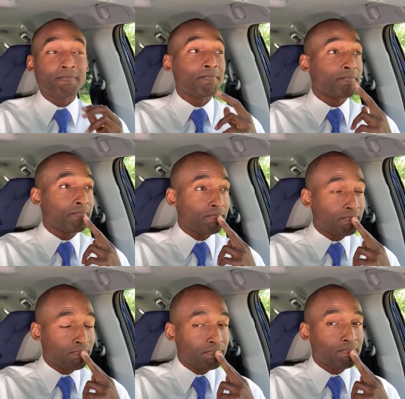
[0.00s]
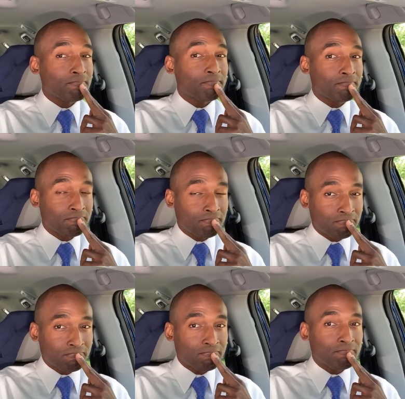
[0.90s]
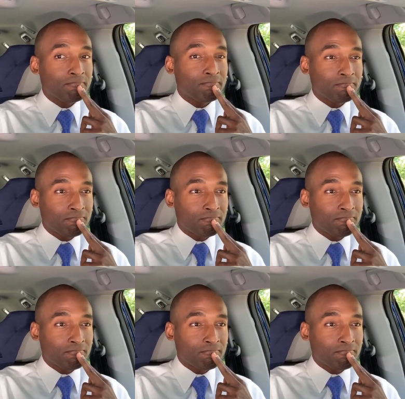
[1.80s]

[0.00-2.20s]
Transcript: Nobody speaks.